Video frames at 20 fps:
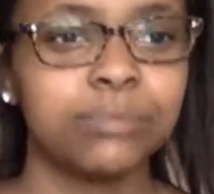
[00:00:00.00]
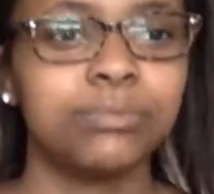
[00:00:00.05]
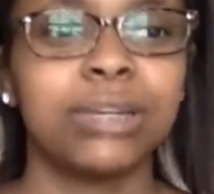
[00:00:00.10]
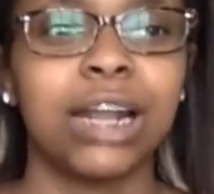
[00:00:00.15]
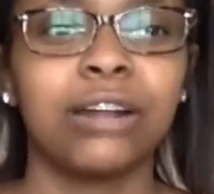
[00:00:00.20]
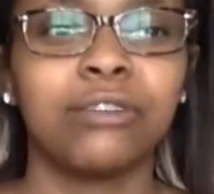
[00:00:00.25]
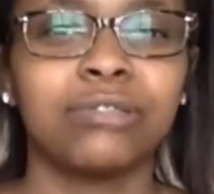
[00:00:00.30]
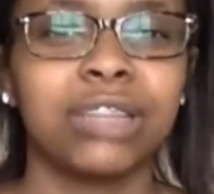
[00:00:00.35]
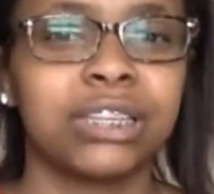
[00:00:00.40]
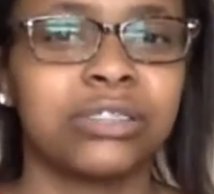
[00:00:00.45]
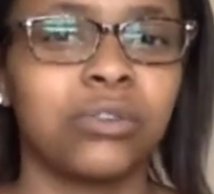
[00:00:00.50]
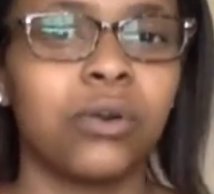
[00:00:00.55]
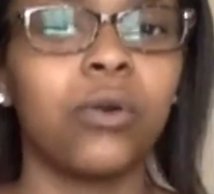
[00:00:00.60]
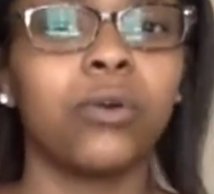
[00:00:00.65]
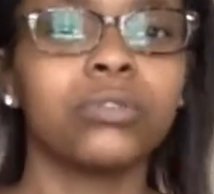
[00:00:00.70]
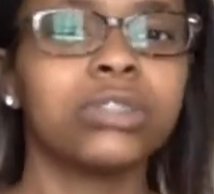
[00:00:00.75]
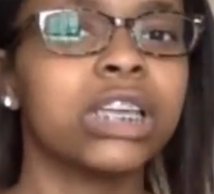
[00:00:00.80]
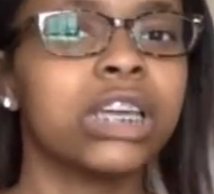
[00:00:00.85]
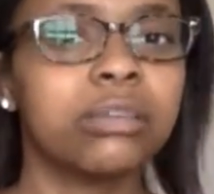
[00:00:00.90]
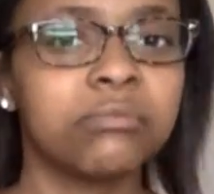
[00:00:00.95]
but I don't like the
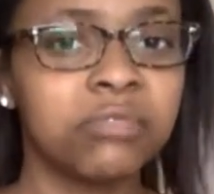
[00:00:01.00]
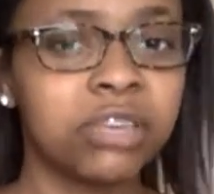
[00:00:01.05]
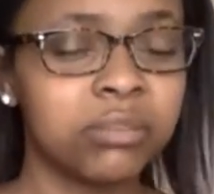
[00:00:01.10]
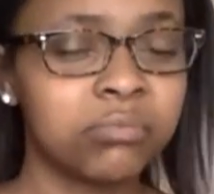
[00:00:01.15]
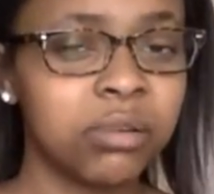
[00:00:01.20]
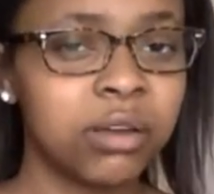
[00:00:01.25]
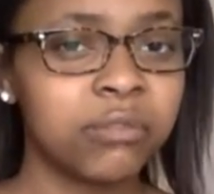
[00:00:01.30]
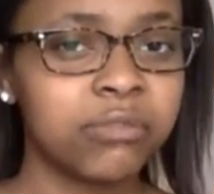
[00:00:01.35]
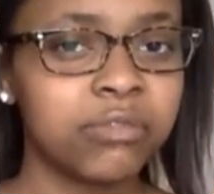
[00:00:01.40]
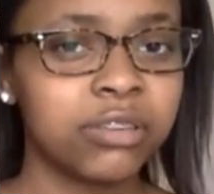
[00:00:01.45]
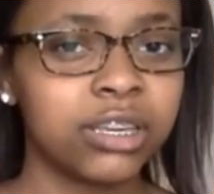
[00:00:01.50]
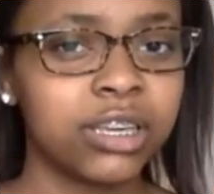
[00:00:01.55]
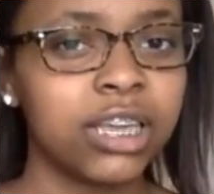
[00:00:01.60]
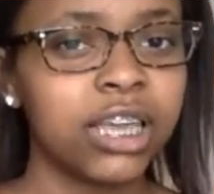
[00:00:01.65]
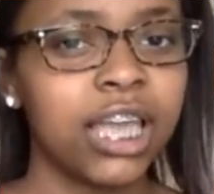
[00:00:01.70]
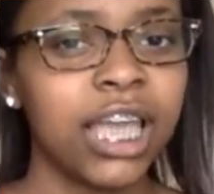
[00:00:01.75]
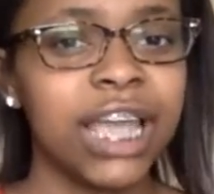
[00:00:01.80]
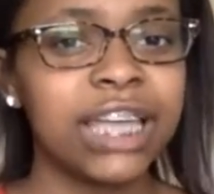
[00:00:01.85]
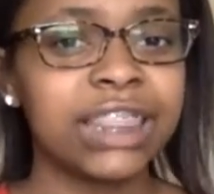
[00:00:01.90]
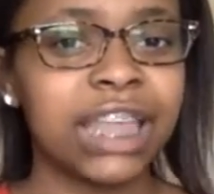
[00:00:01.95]
whole thing being puffy
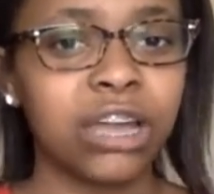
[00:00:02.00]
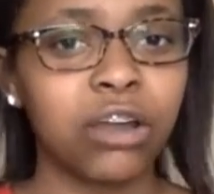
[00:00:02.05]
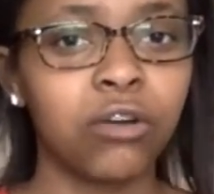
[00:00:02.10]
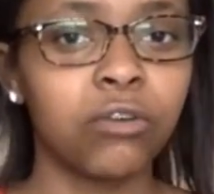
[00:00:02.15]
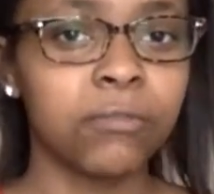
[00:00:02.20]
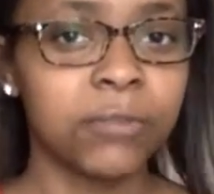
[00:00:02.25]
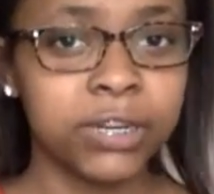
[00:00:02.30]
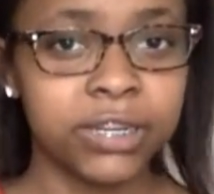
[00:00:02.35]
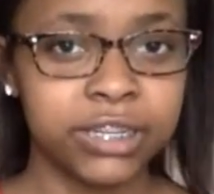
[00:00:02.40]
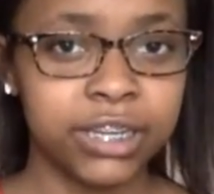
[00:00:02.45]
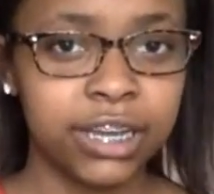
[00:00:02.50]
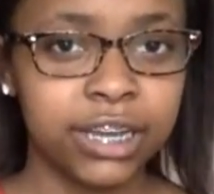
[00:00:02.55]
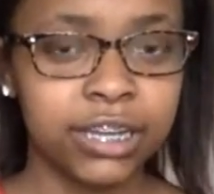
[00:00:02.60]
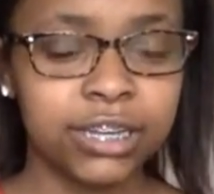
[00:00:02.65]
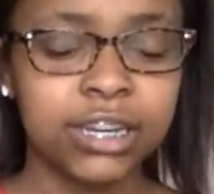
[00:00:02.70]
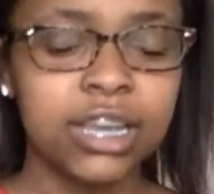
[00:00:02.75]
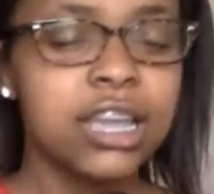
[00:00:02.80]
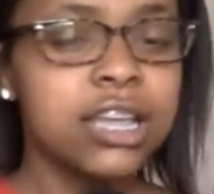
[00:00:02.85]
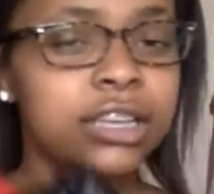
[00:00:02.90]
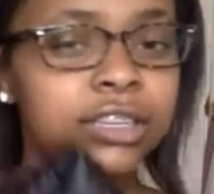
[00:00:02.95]
and like
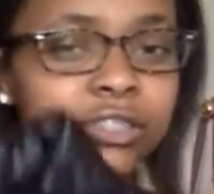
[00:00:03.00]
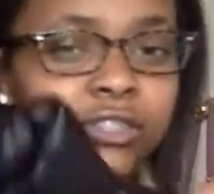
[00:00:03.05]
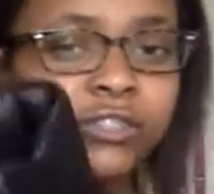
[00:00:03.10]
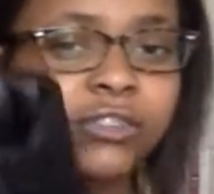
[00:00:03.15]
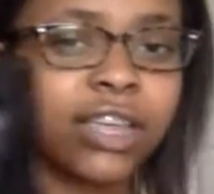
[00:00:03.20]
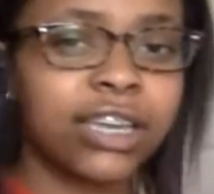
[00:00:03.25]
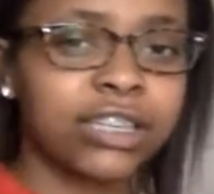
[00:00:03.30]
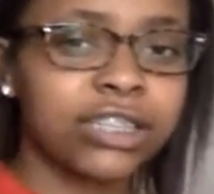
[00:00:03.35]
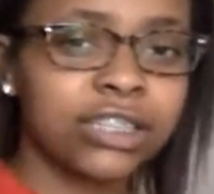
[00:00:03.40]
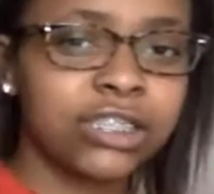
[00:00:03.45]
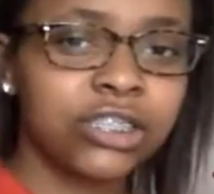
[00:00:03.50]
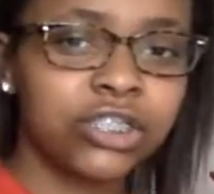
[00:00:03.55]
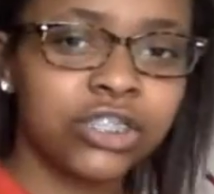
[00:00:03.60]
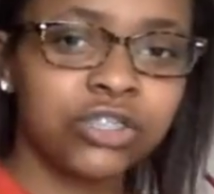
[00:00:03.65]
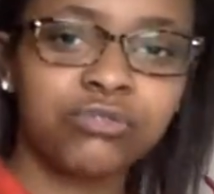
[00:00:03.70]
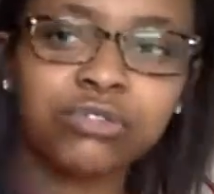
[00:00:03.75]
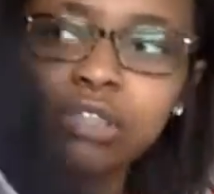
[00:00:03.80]
overdone. So like this is just